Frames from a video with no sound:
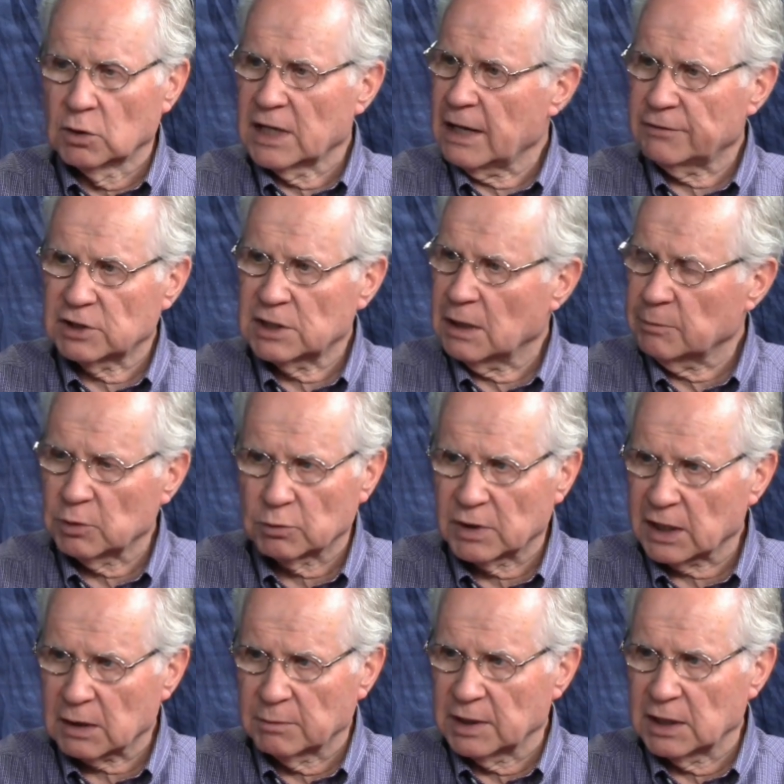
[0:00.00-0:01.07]
have a temple
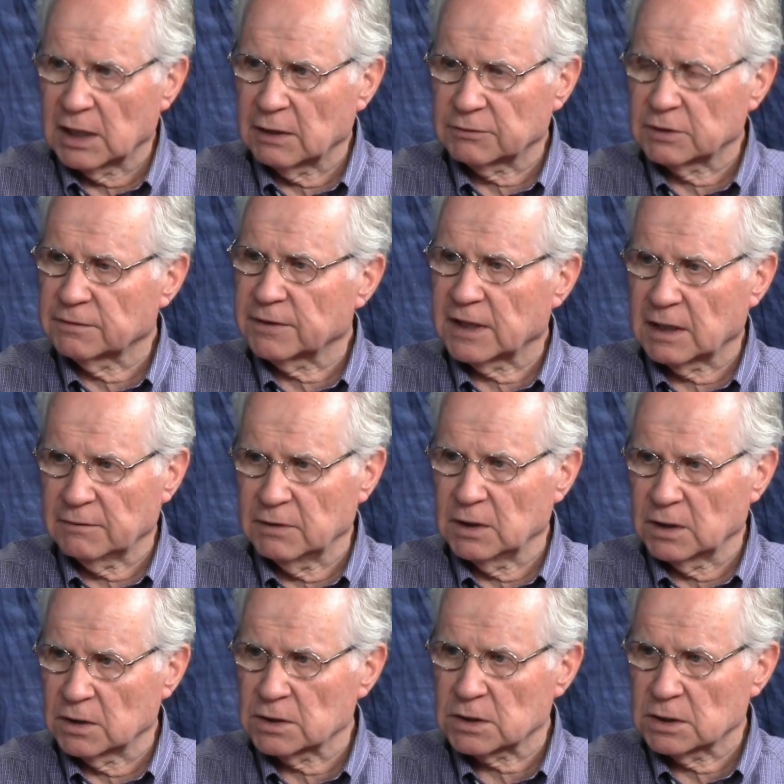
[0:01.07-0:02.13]
recommend after five
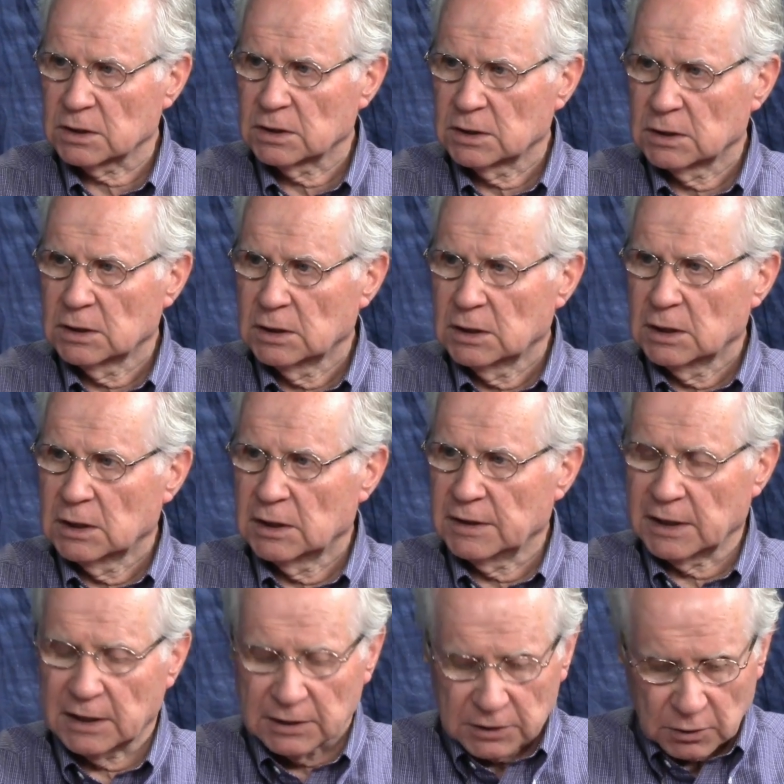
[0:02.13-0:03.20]
years and
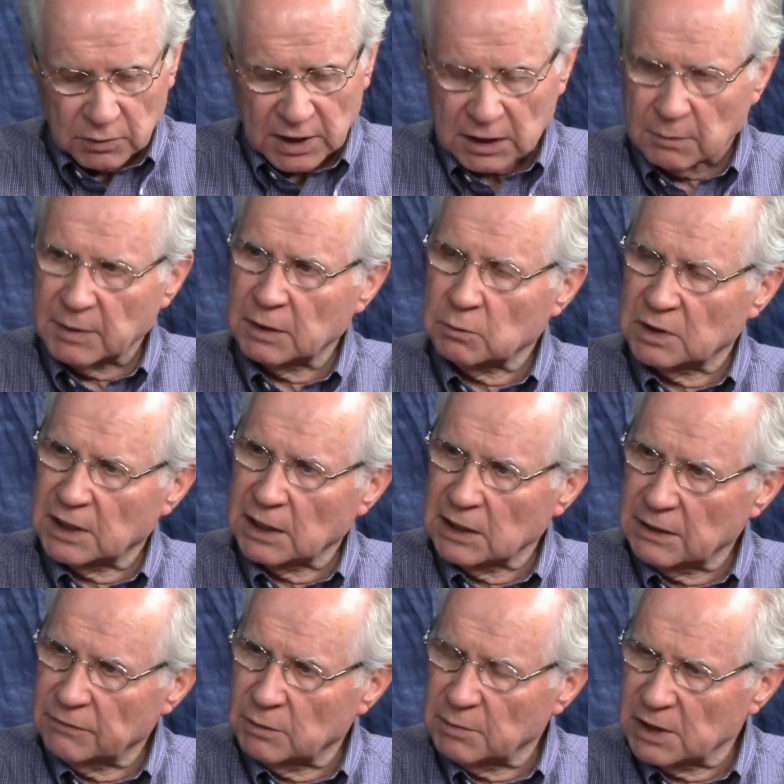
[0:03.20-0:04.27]
they get their recommend when they
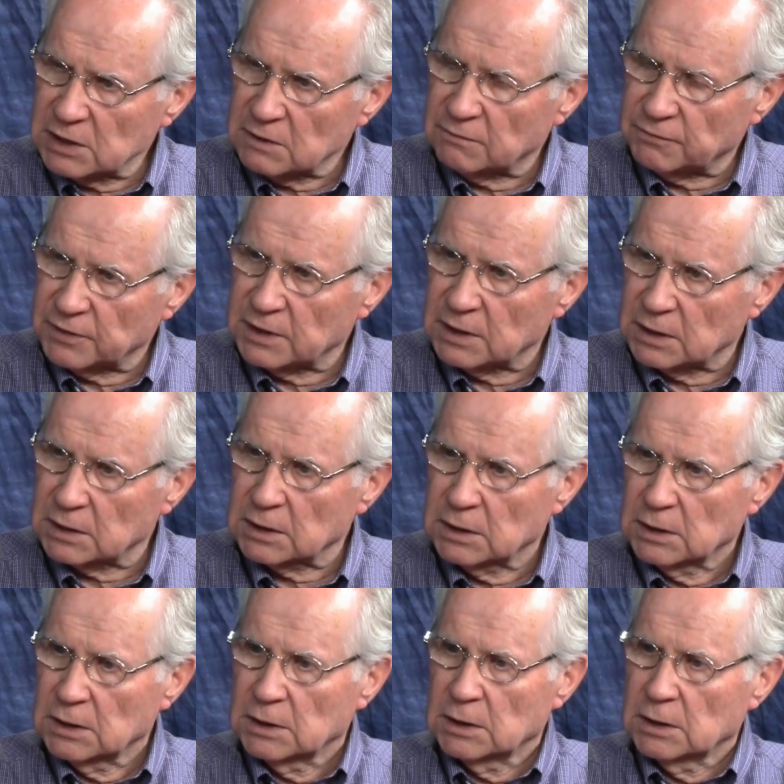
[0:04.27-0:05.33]
leave the mission field.
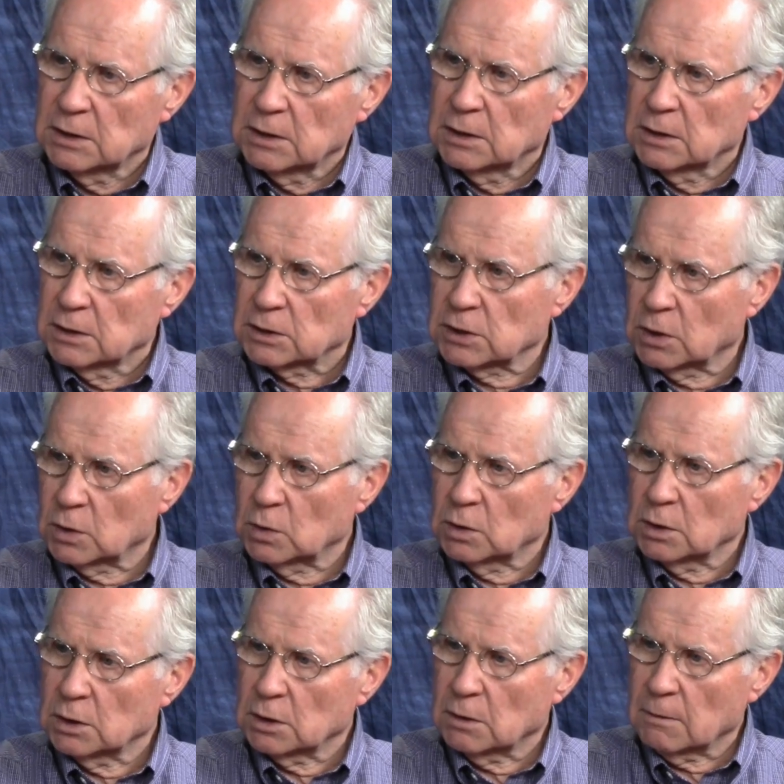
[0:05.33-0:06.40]
Yeah. So
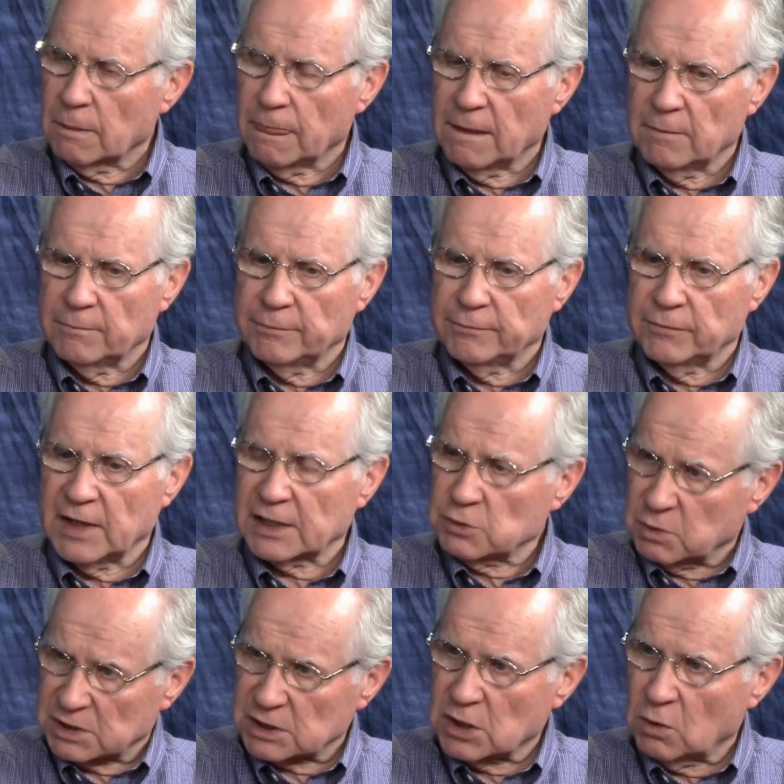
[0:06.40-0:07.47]
that's
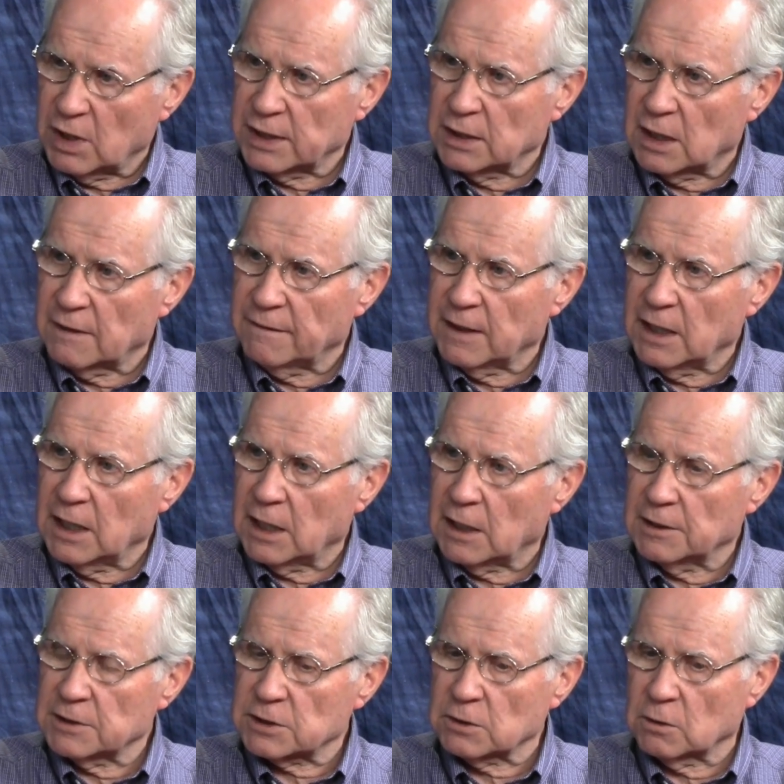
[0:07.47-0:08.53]
what's going on there.
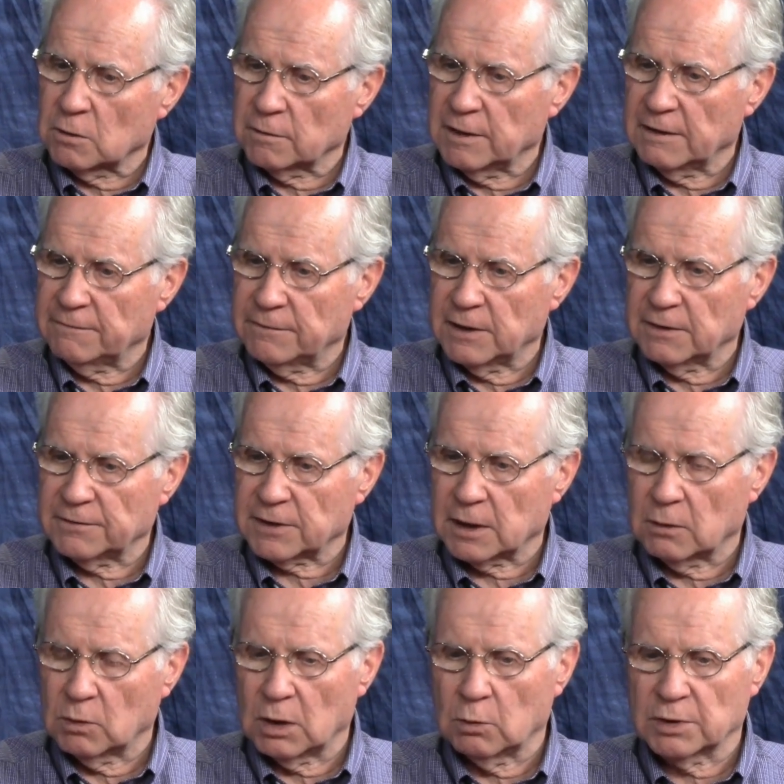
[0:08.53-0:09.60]
And so they've, they've
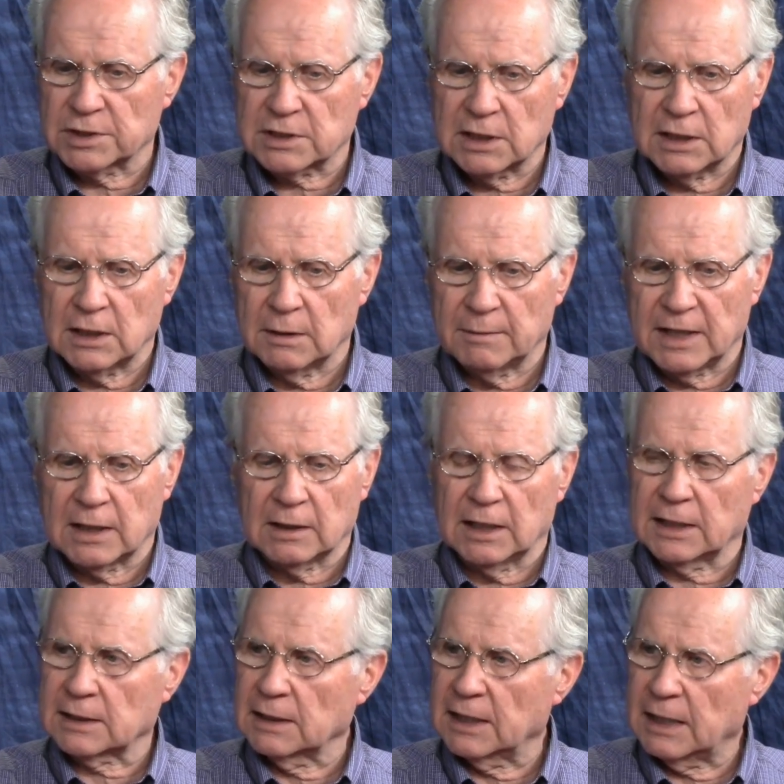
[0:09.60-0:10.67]
thought, well, we're sending them out
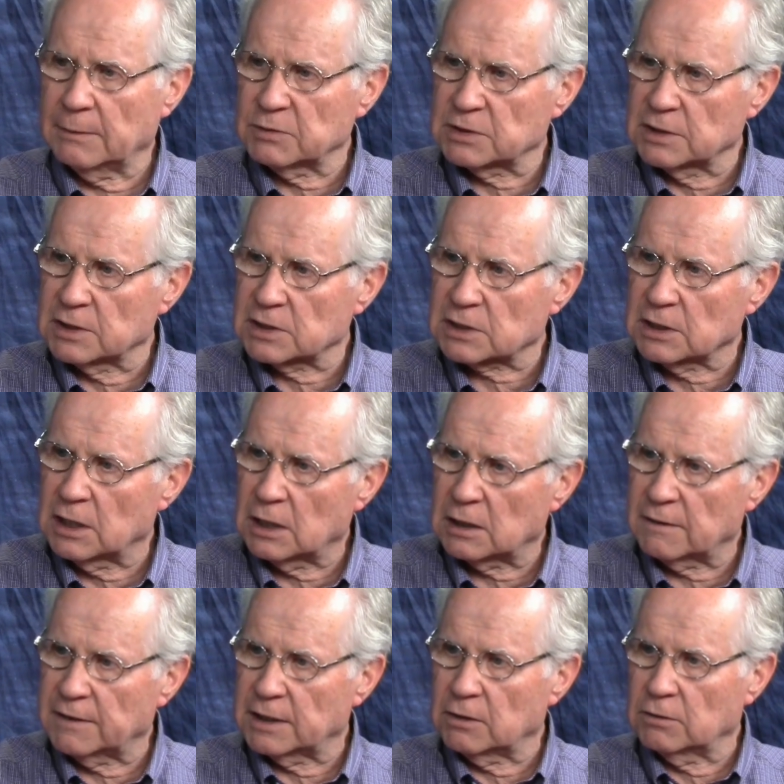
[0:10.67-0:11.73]
like lambs to the
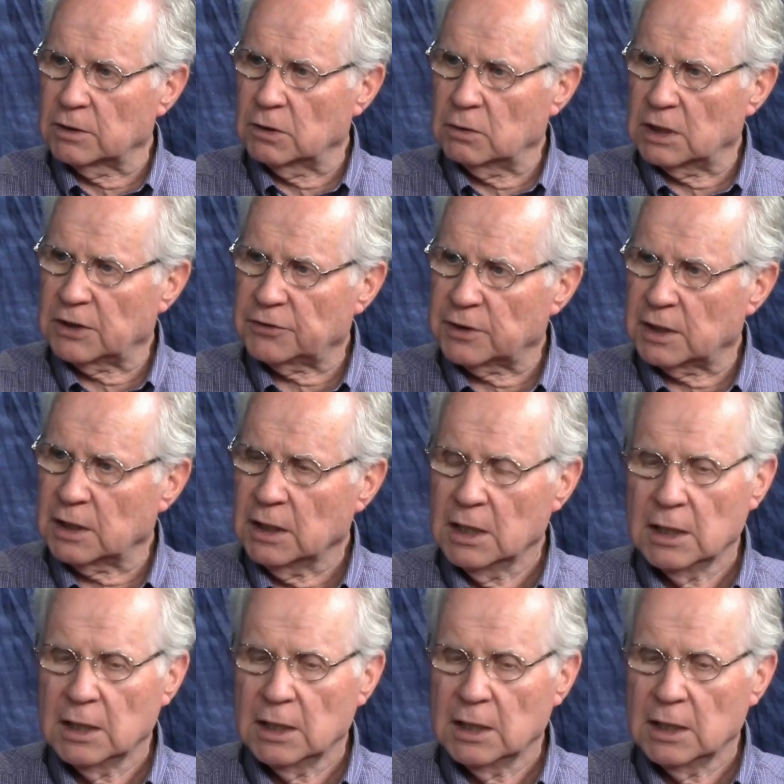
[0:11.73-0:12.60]
slaughter. They don't know anything.